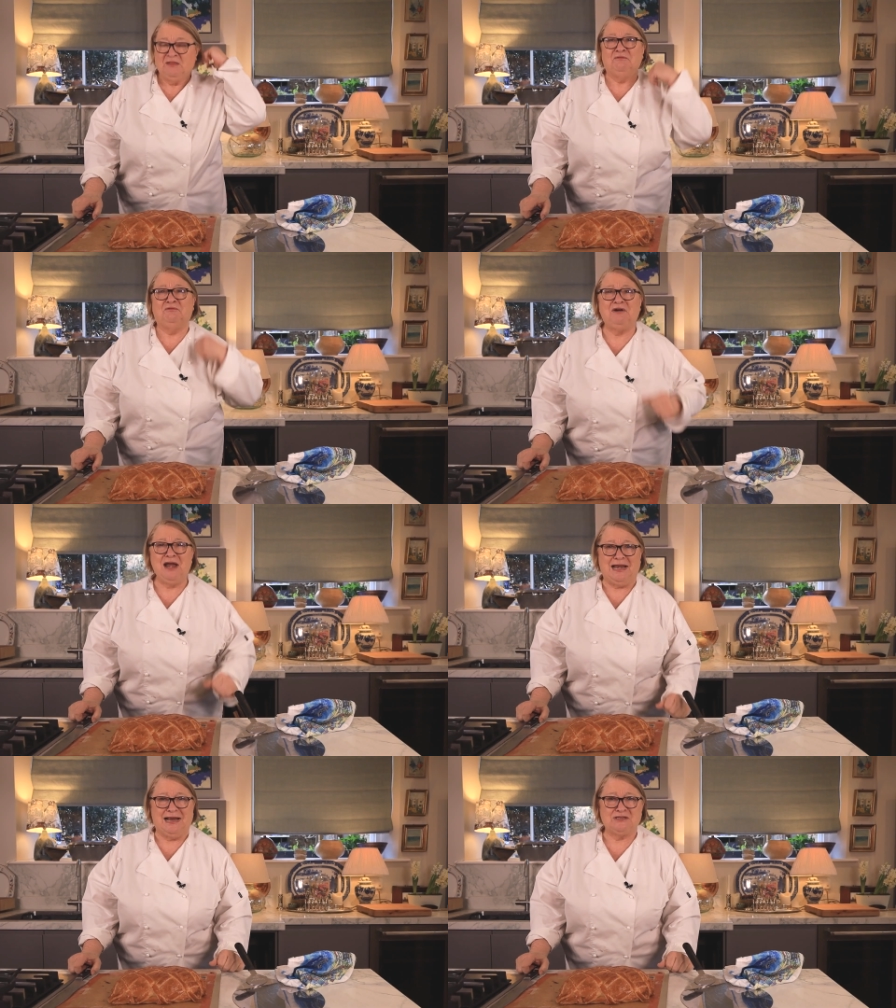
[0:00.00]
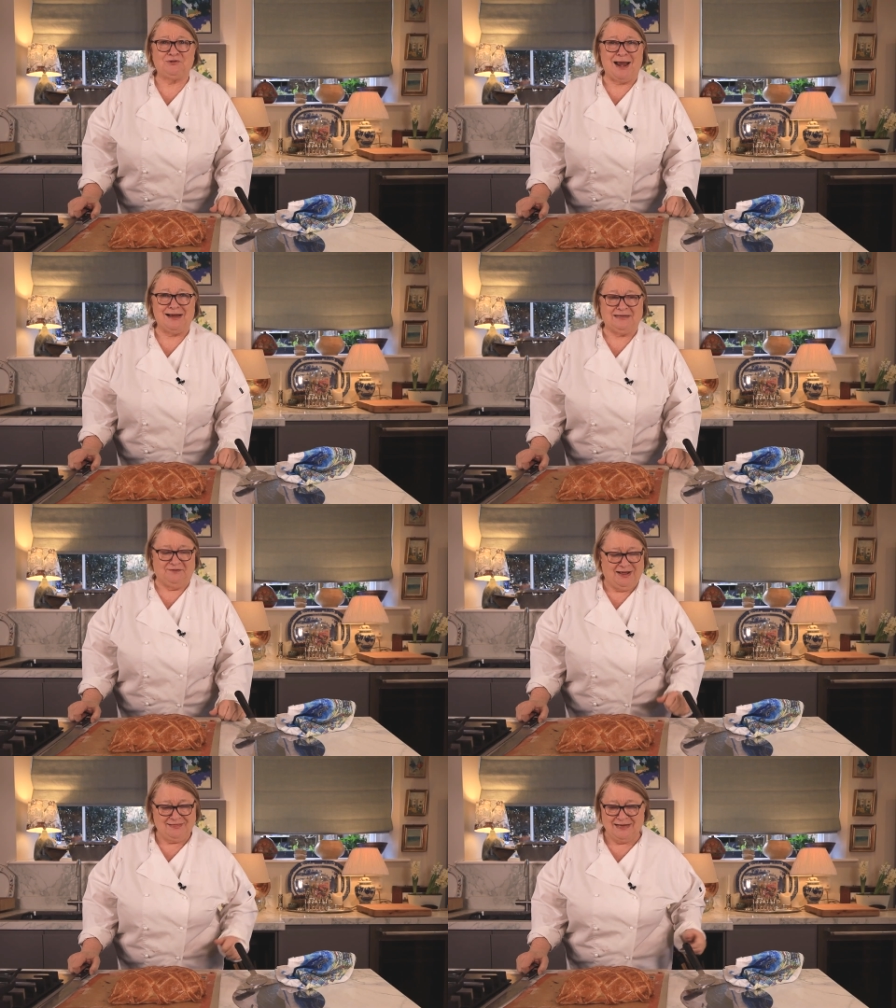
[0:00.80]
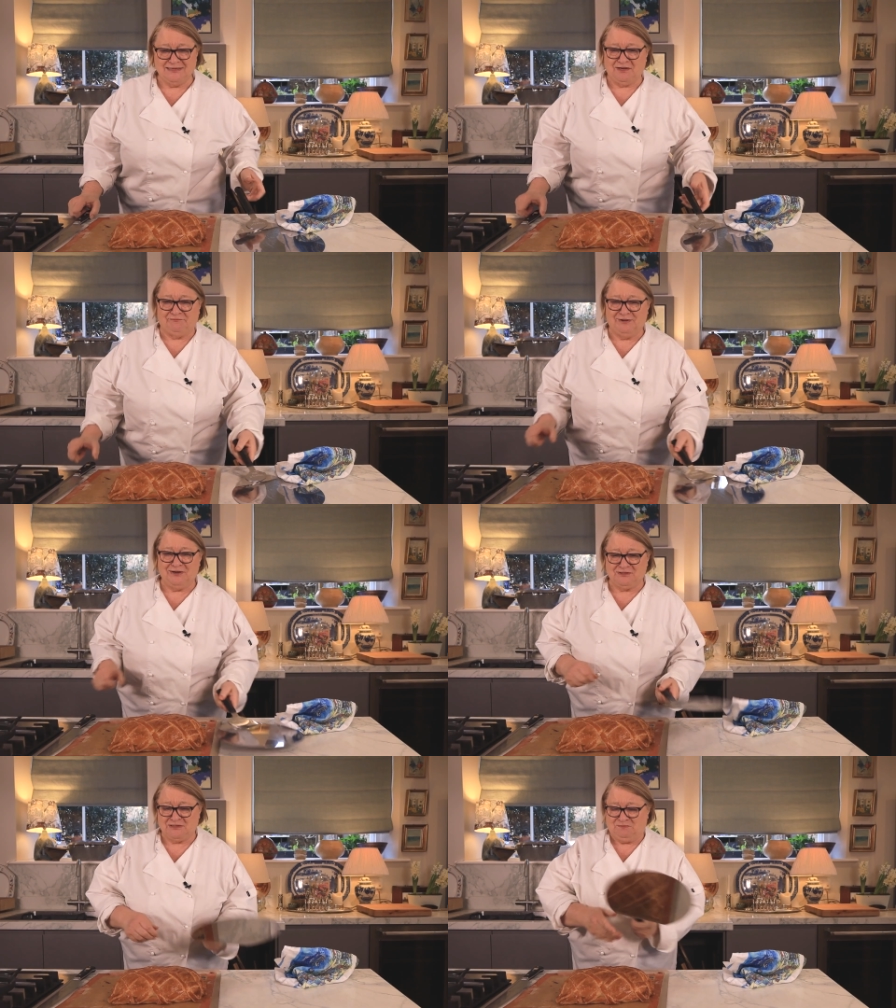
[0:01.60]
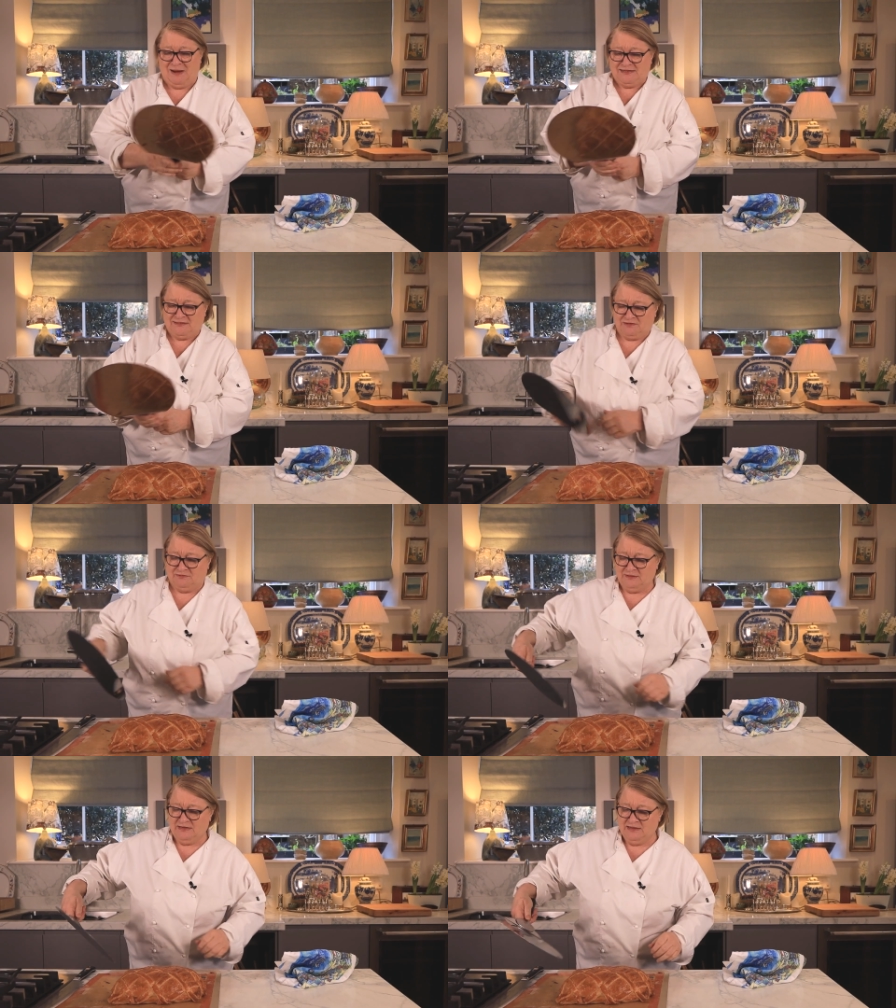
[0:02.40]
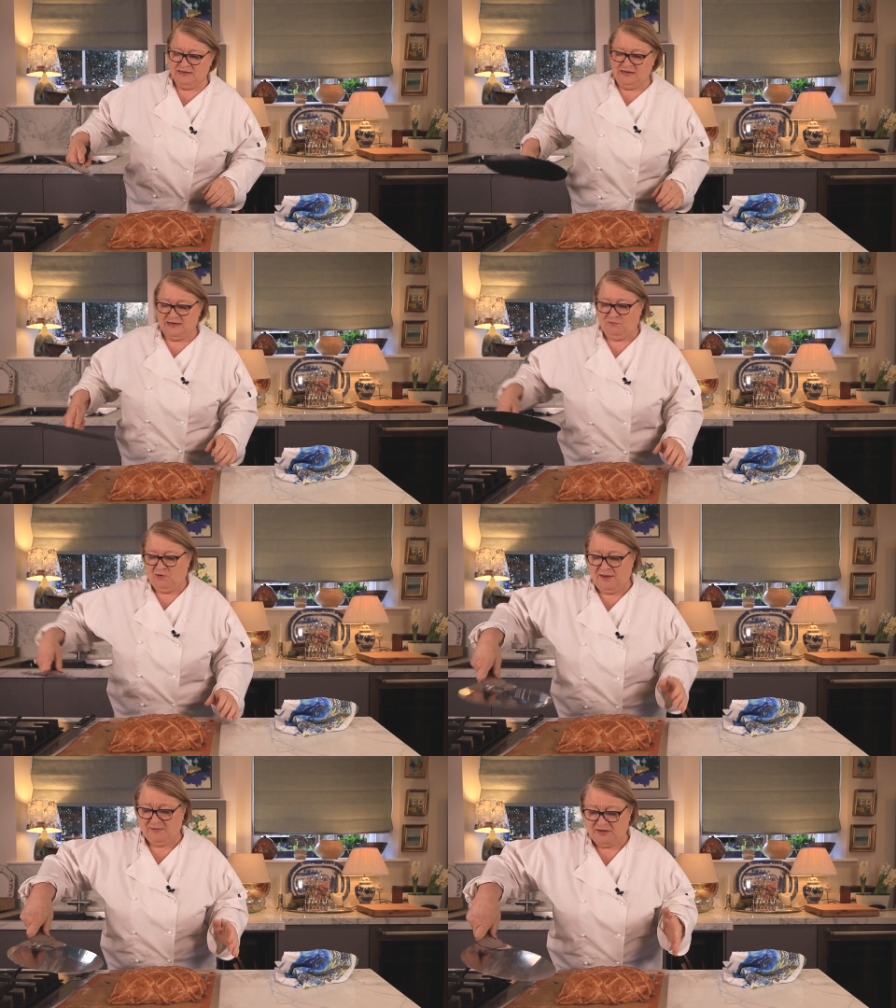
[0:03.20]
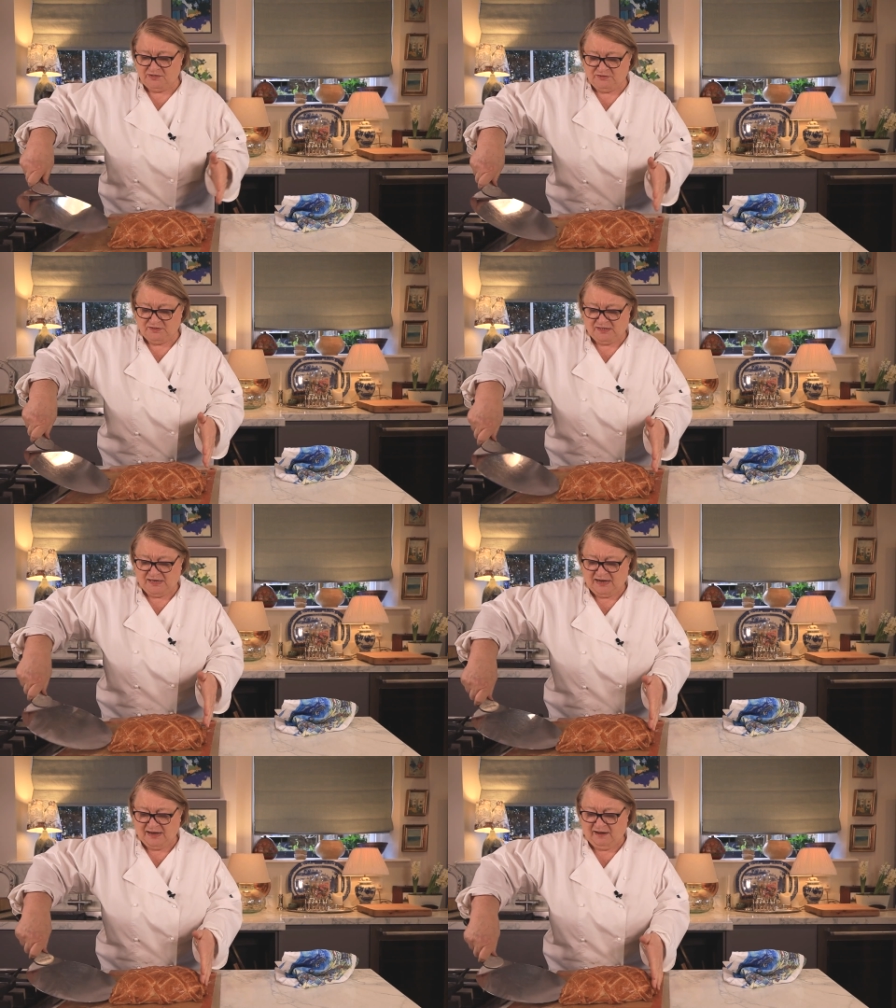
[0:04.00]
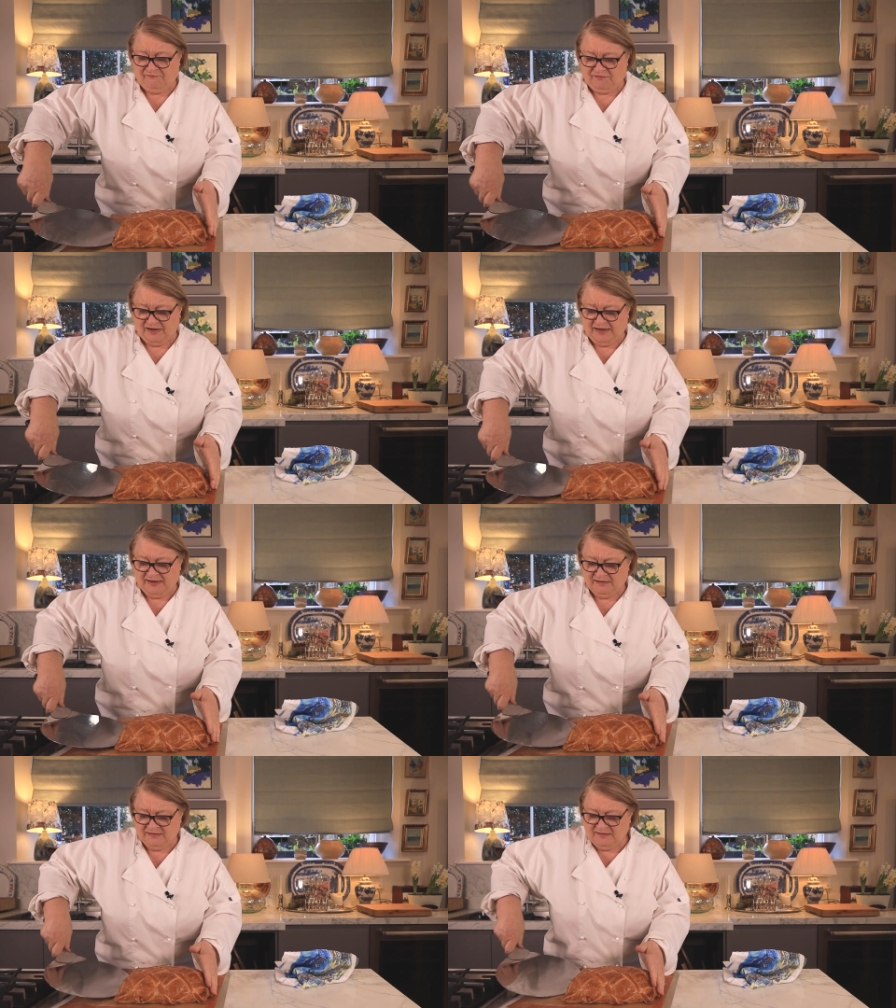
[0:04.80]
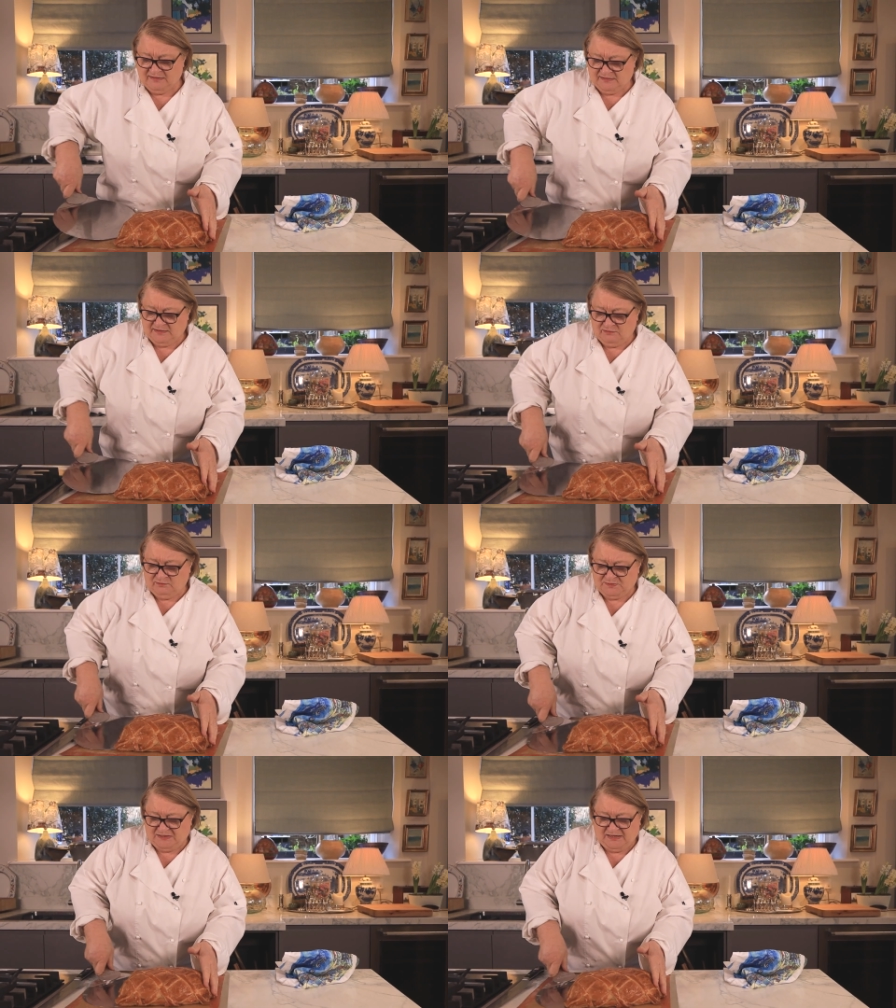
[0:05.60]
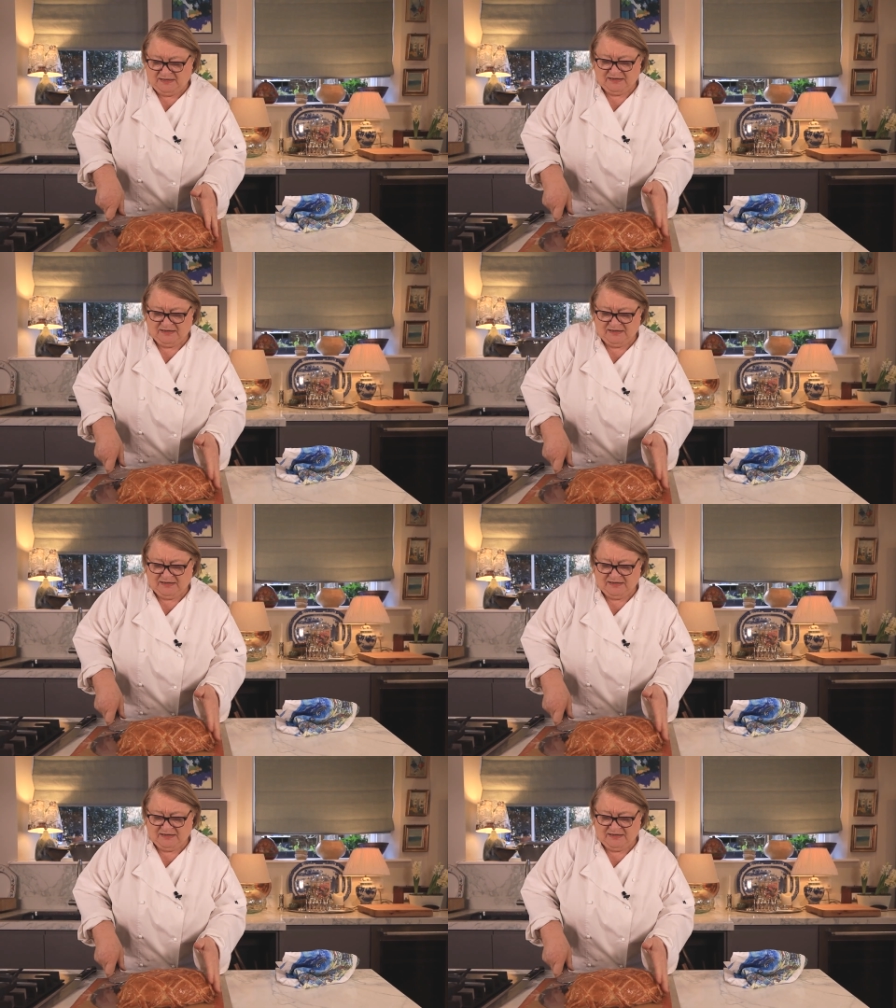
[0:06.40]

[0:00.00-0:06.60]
really attractive. I think it's a real spectacle. Now what I'm going to do is carefully, oopsie.